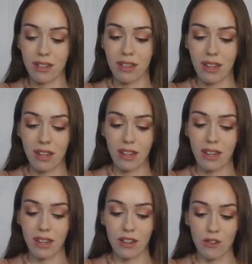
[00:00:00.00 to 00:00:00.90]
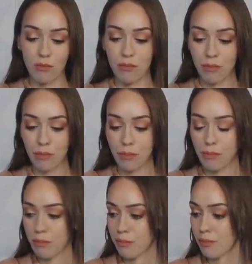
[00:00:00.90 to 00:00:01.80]

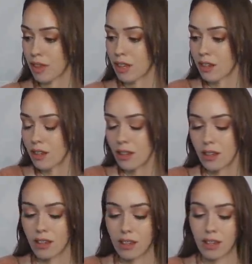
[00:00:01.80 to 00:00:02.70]
[no speech]